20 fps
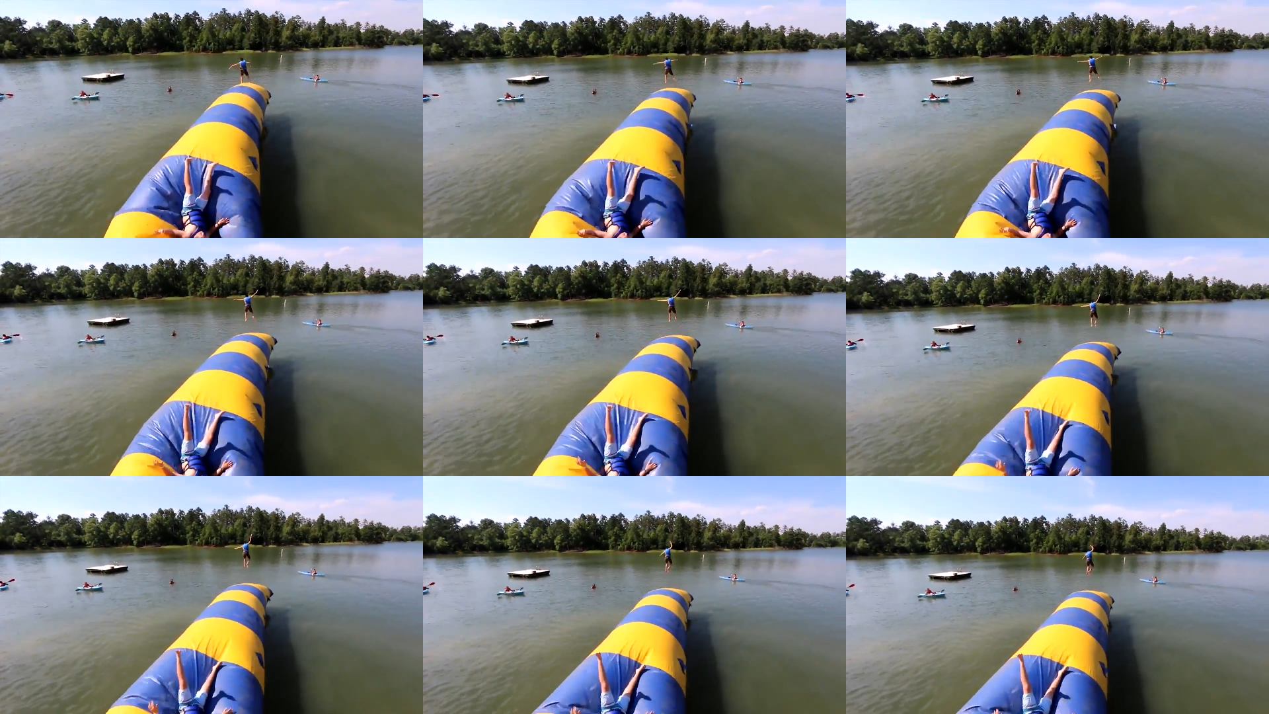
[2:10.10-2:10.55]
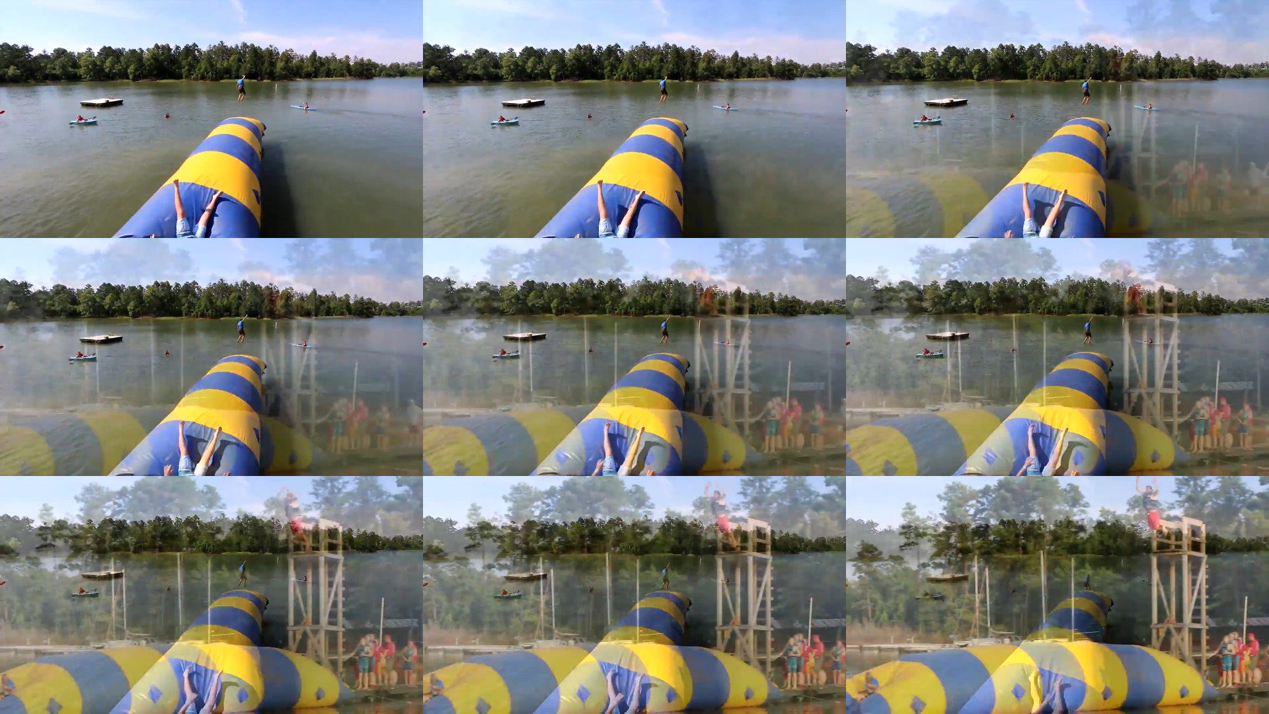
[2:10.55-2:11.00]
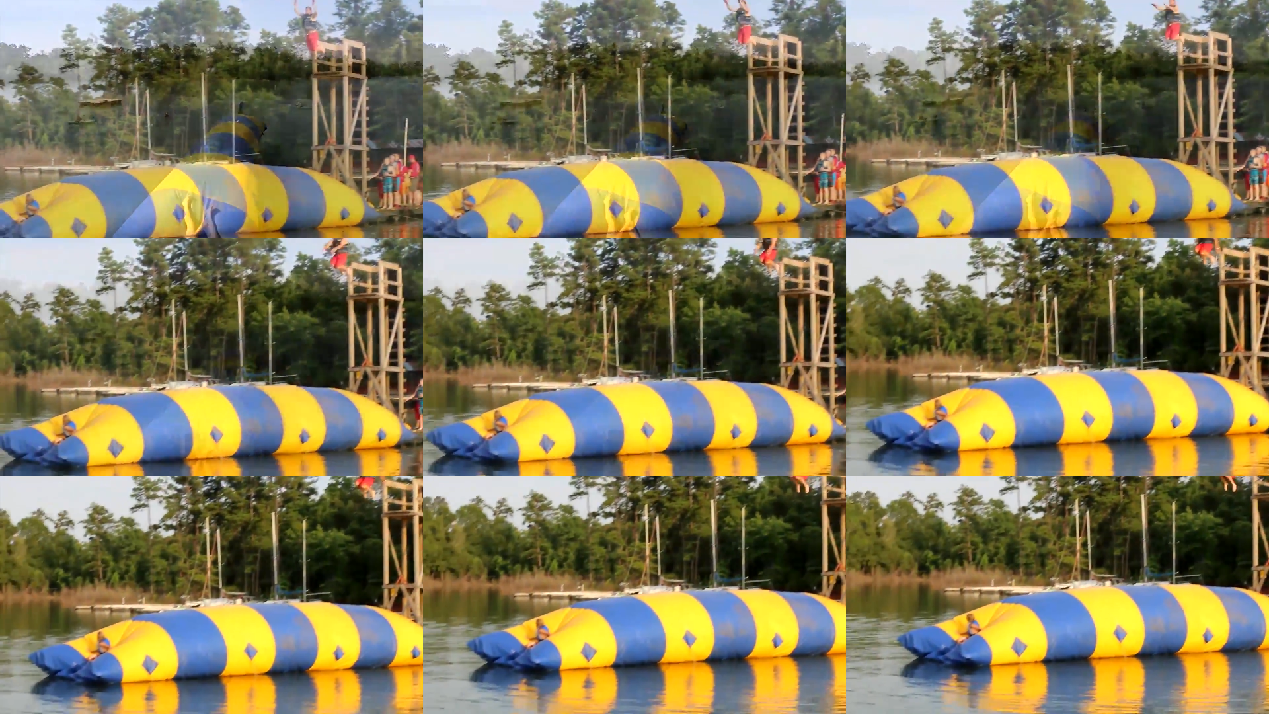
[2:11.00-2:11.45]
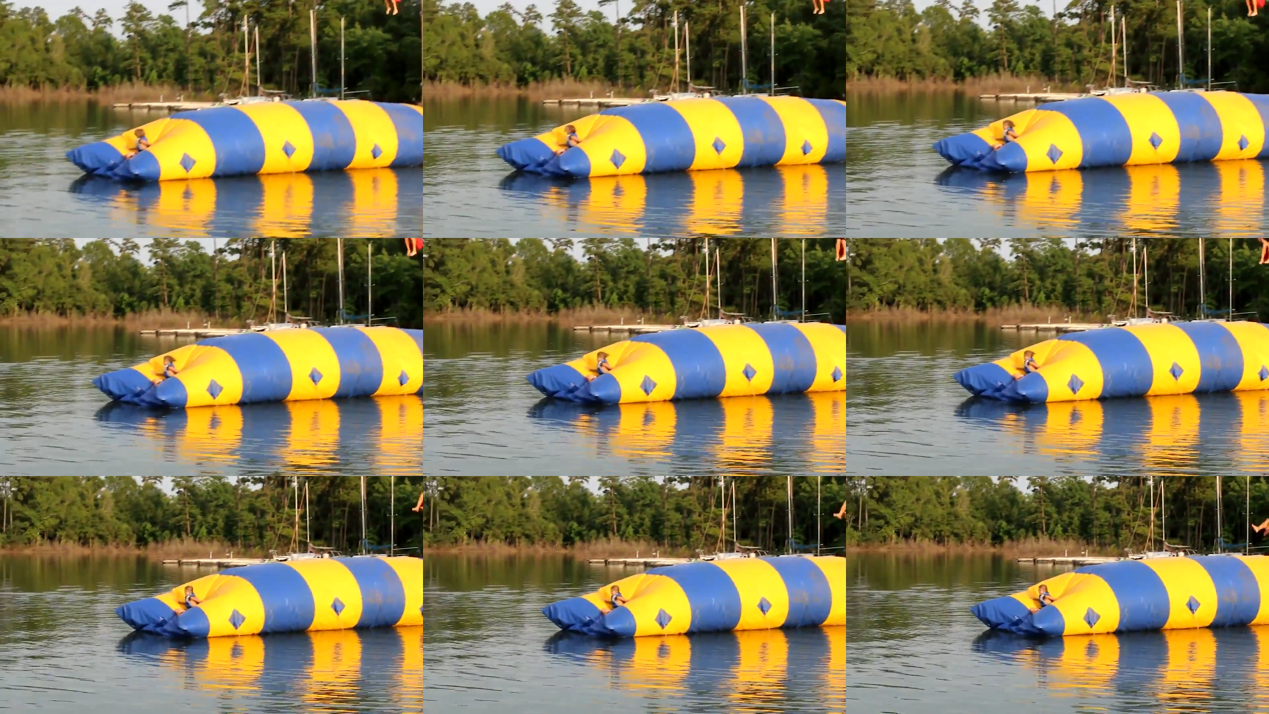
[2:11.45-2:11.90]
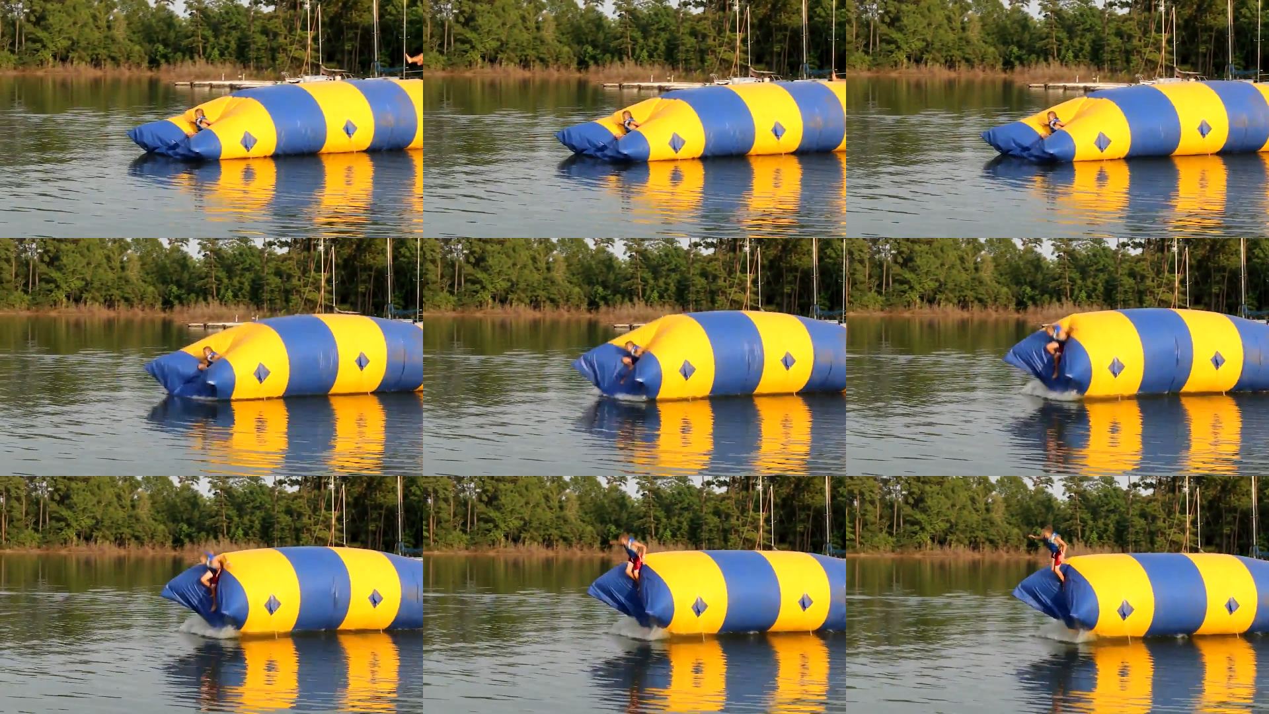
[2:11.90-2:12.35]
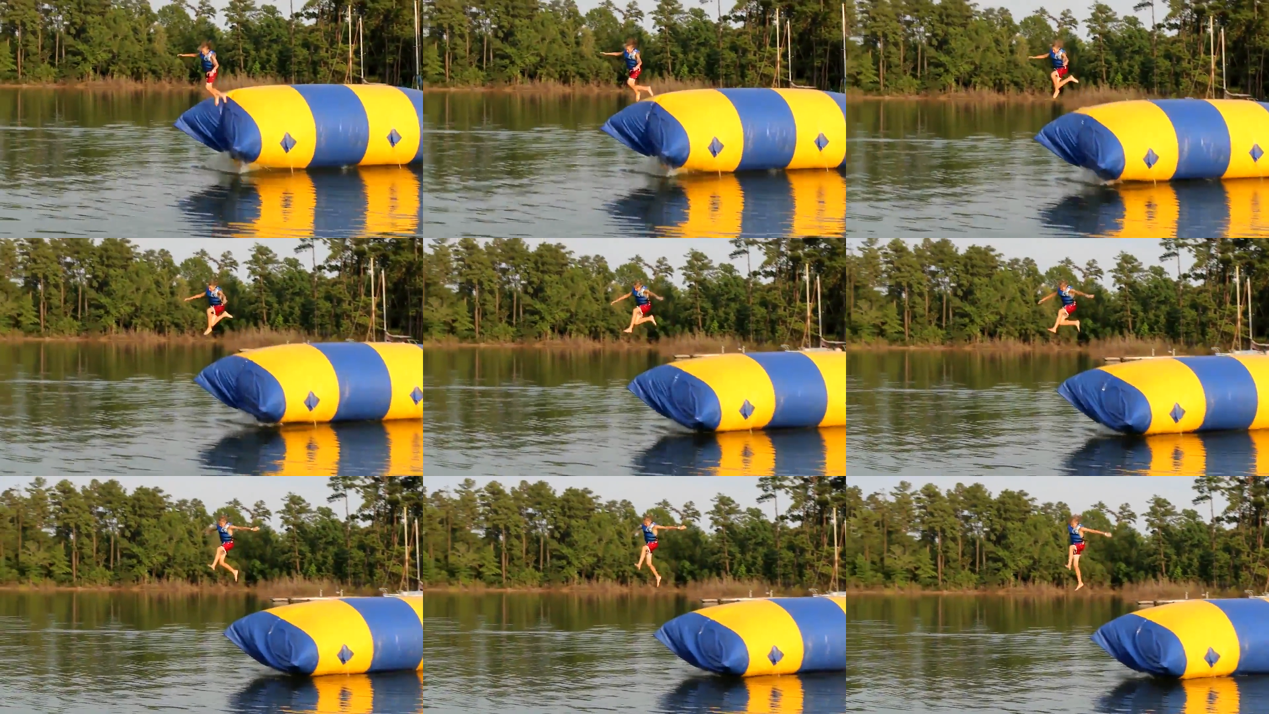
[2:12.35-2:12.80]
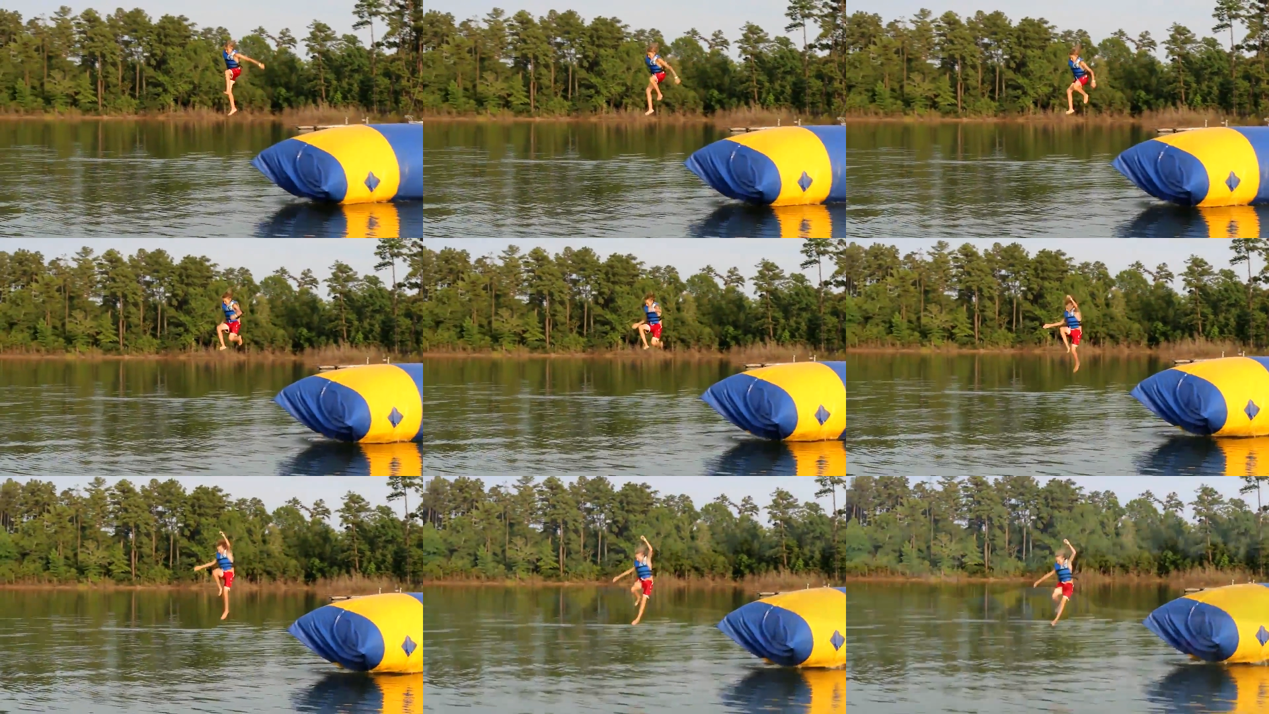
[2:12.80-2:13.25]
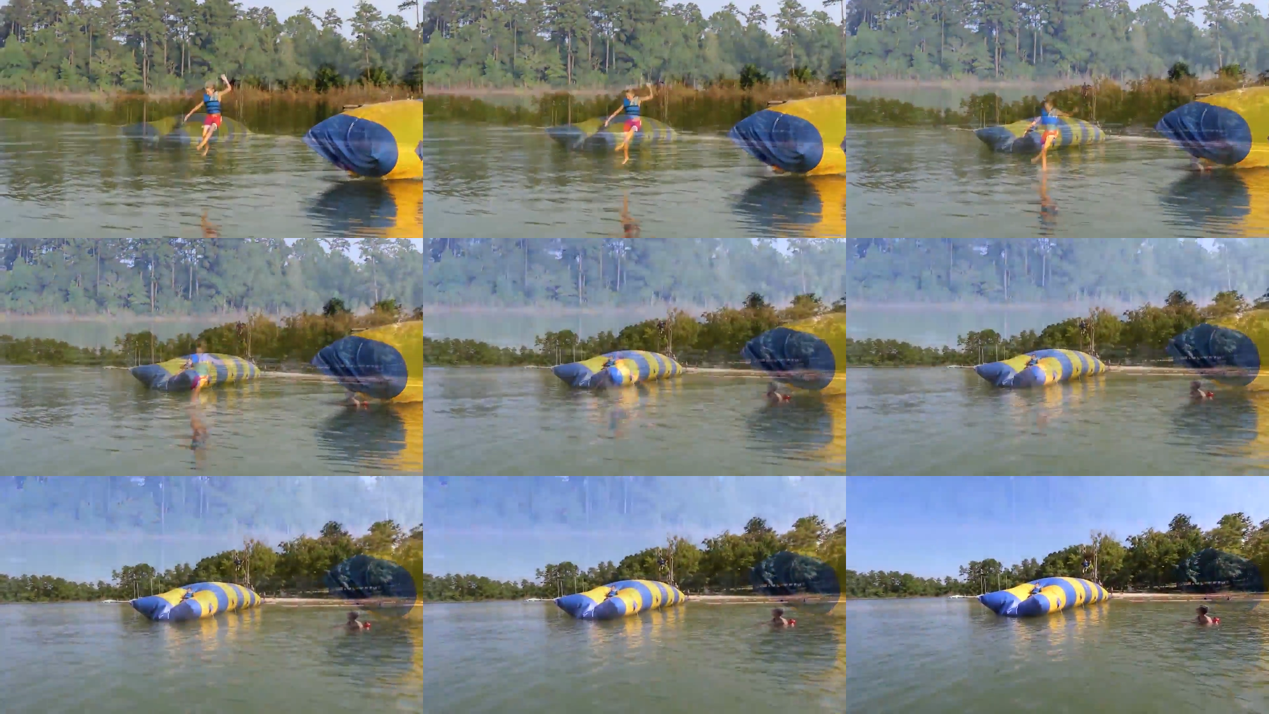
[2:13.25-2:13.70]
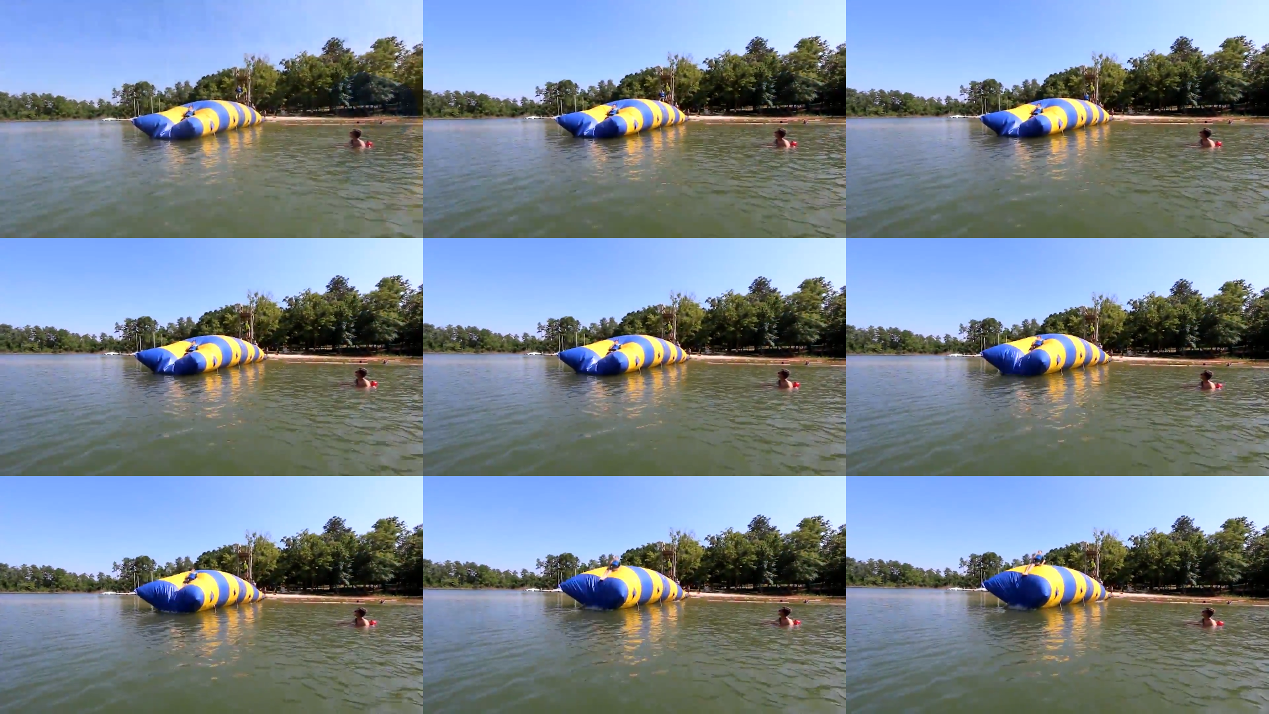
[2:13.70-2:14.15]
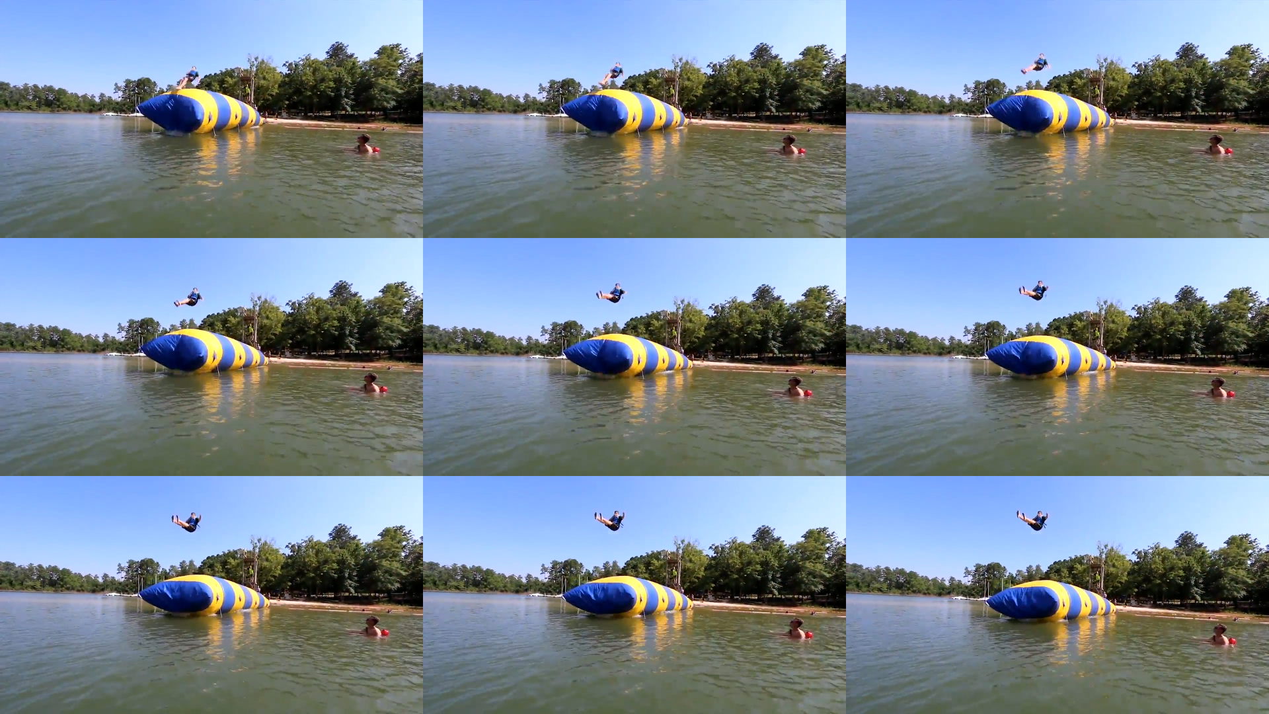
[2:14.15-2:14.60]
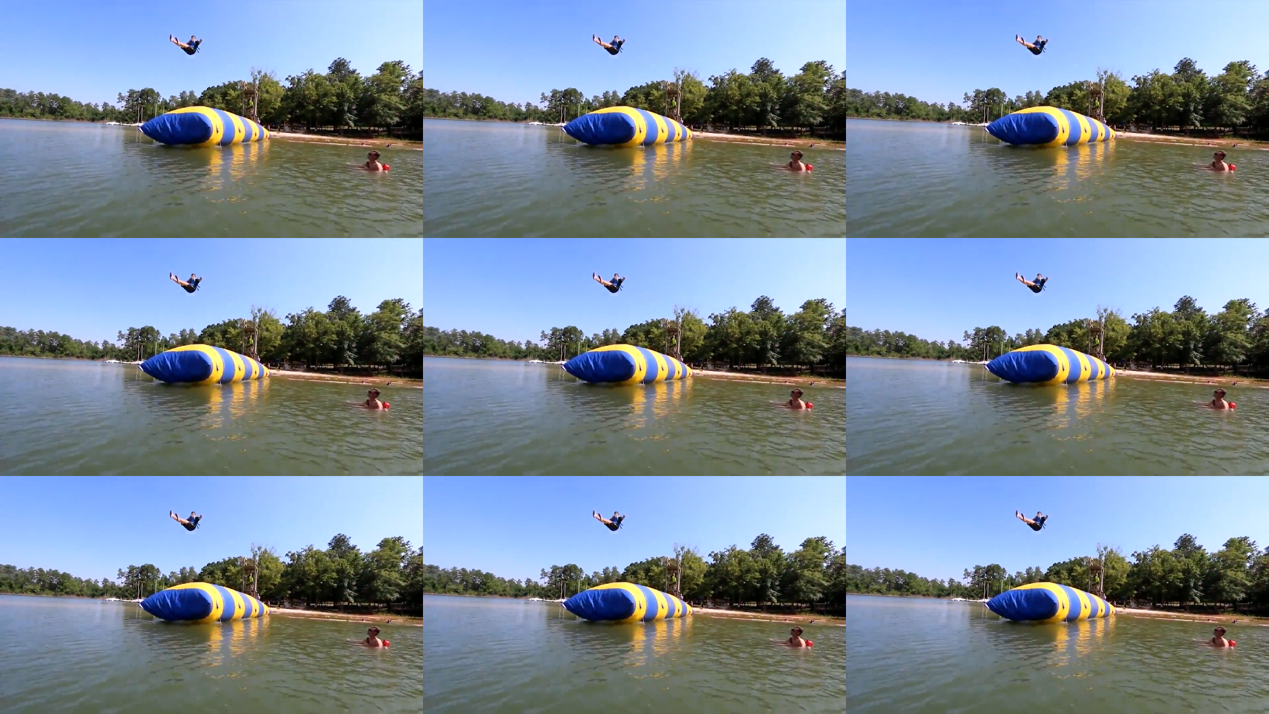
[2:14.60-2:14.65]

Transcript: Nobody's mouth can be seen.